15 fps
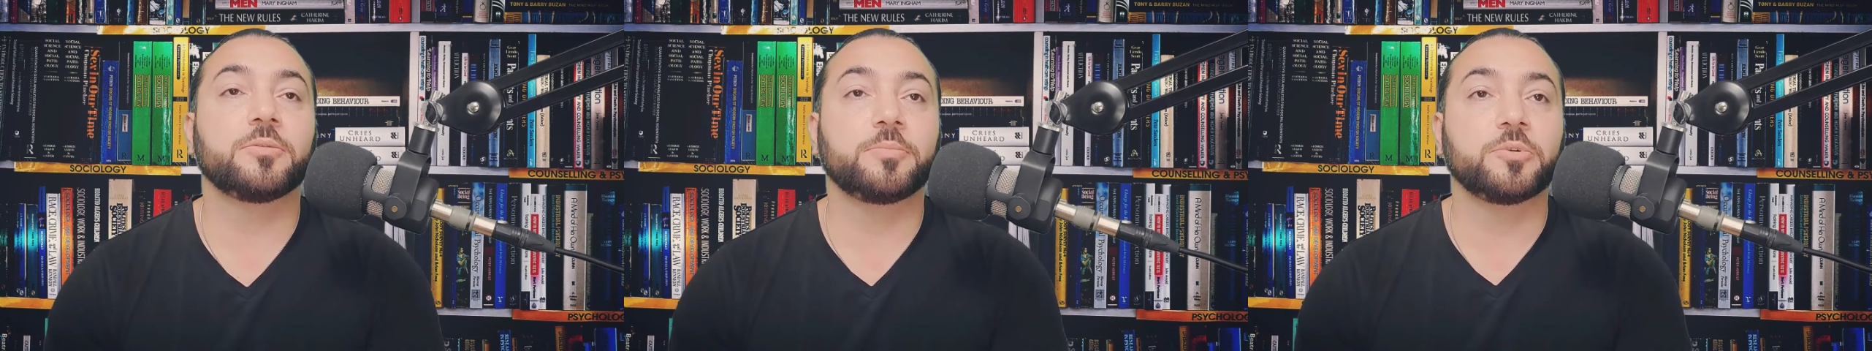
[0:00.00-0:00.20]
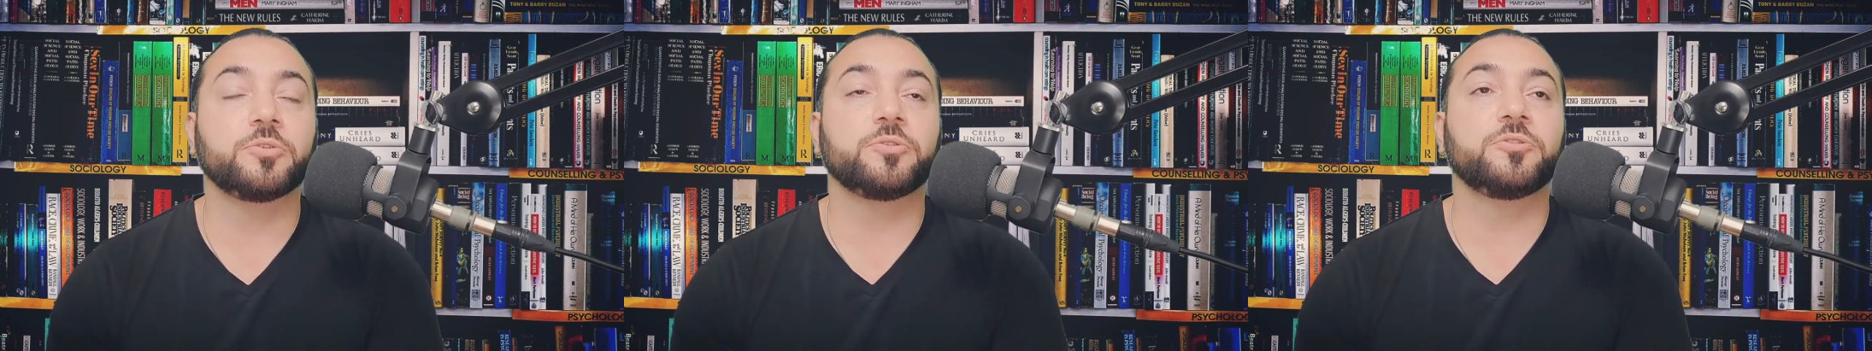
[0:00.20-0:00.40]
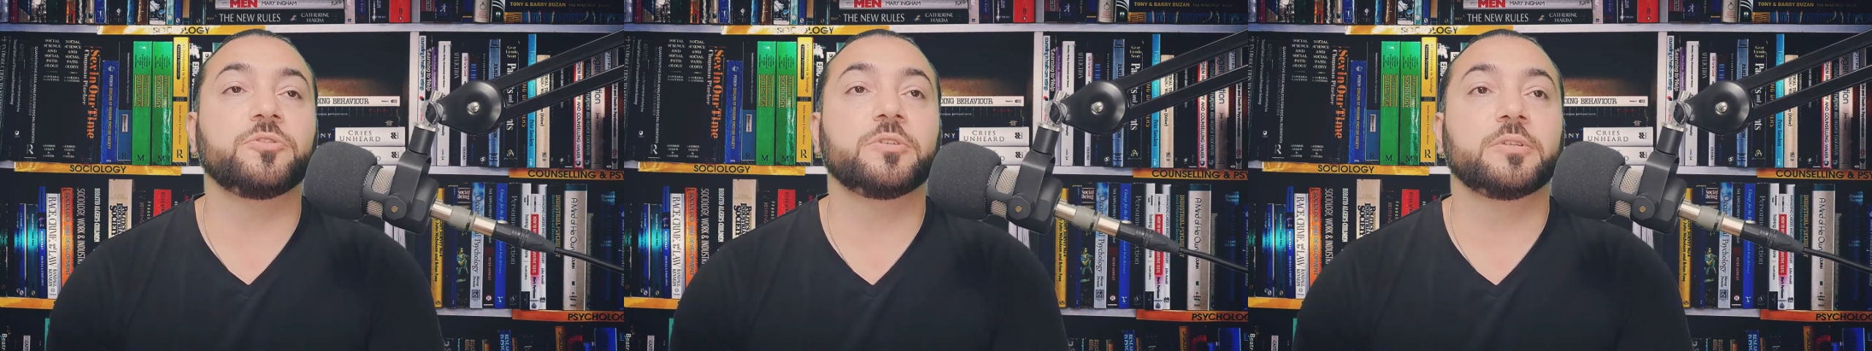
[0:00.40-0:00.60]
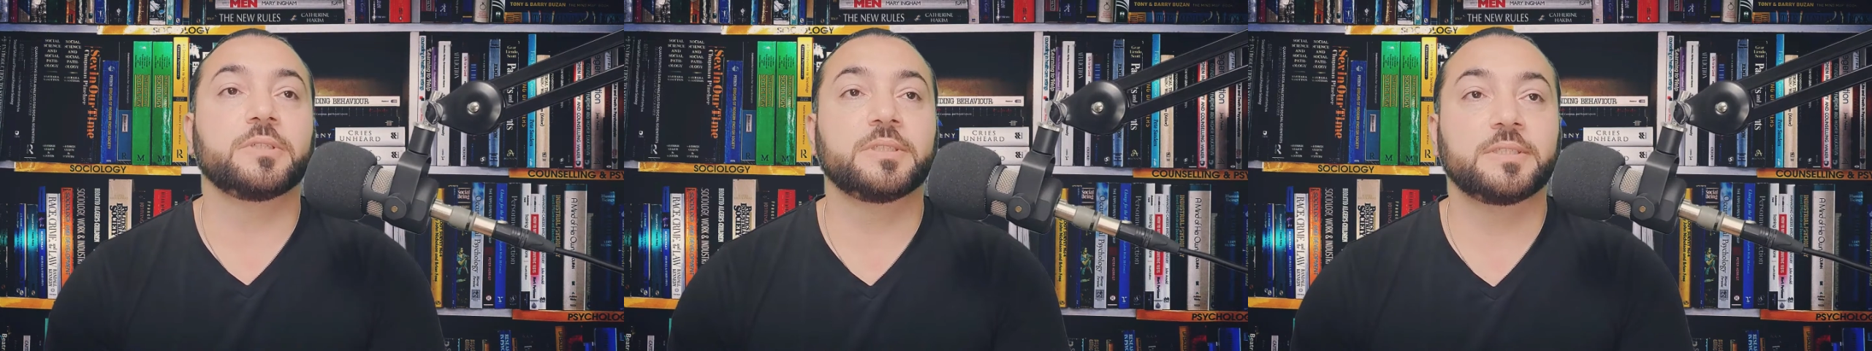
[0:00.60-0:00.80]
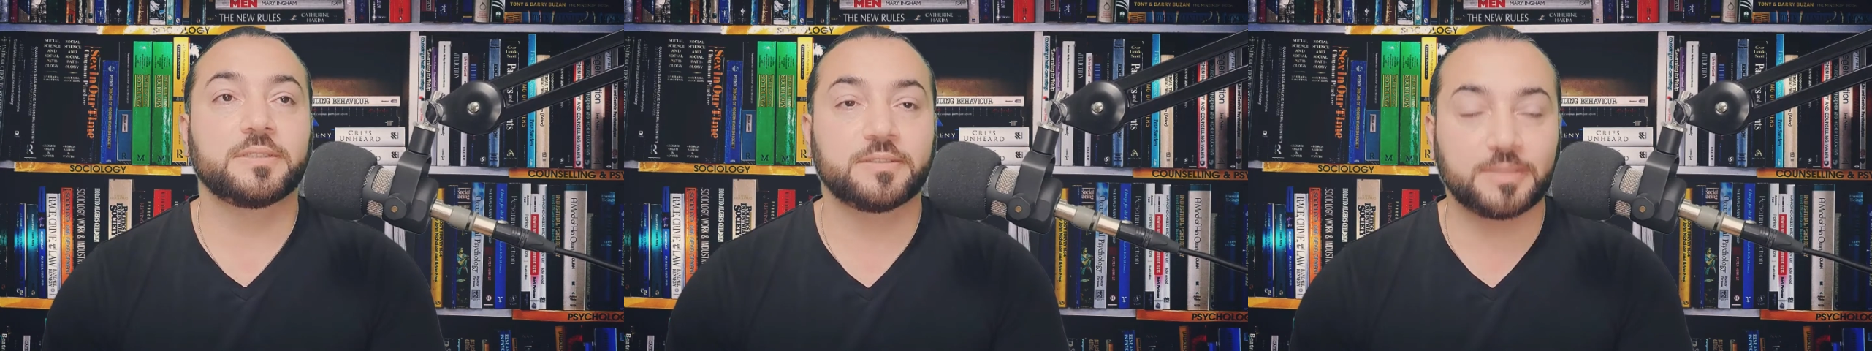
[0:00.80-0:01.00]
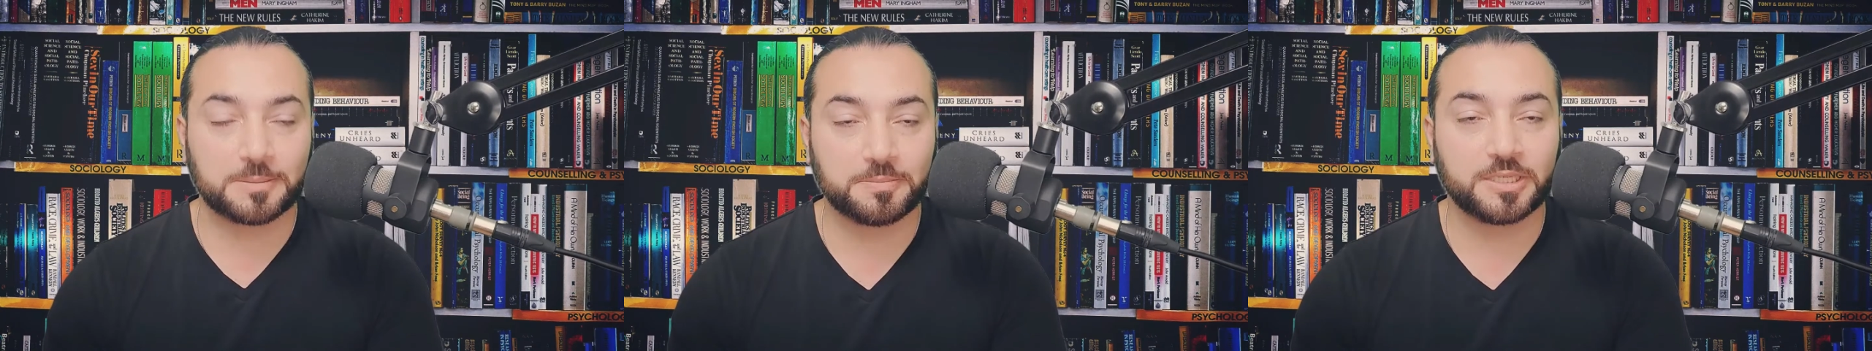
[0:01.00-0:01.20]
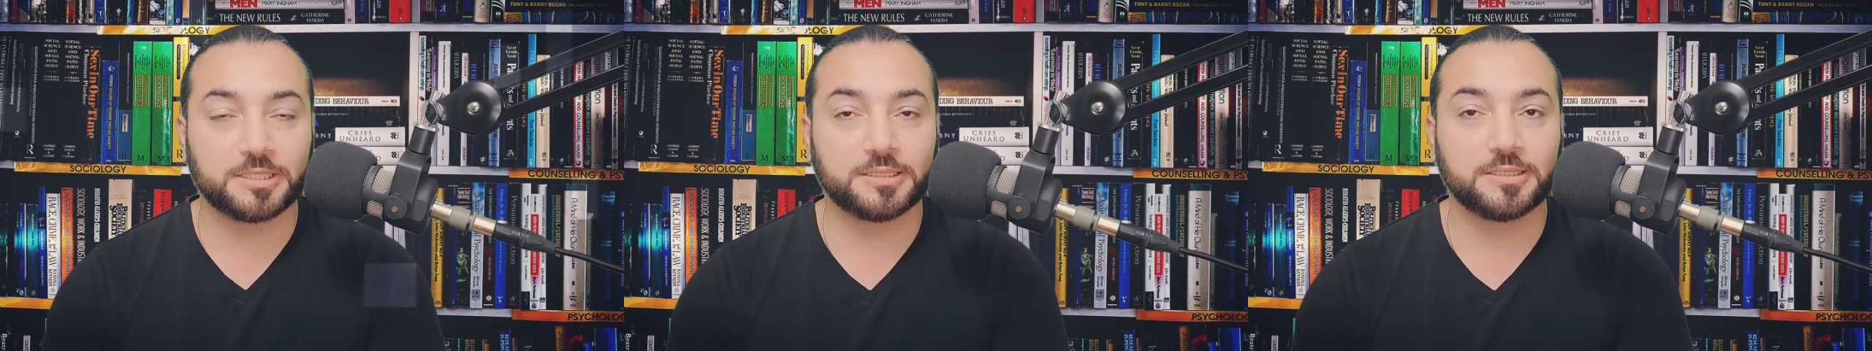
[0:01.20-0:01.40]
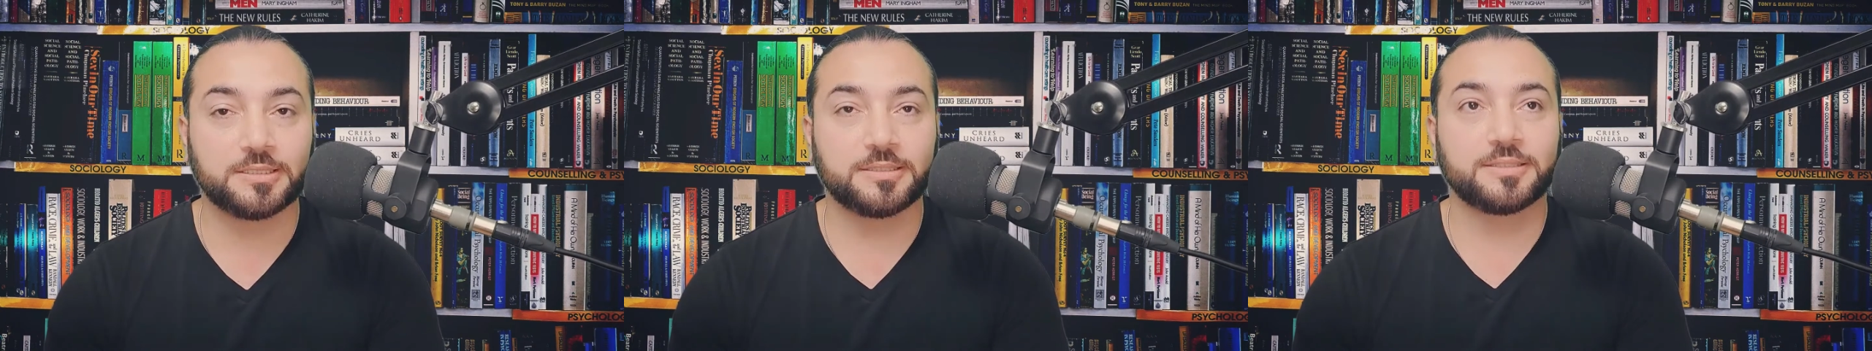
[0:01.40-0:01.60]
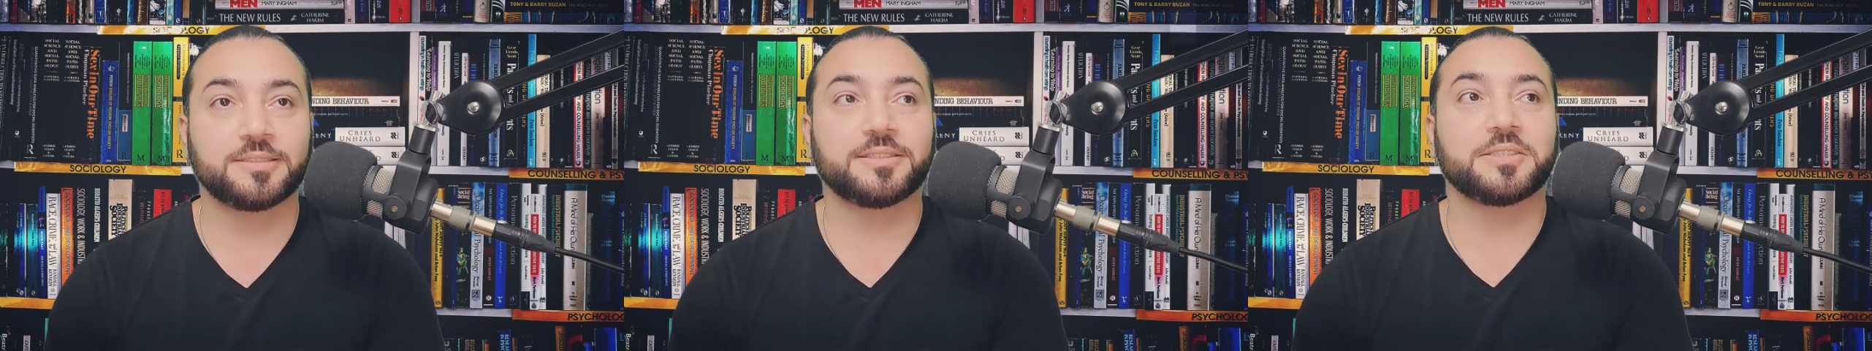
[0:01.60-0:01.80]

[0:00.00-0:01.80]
to push somebody,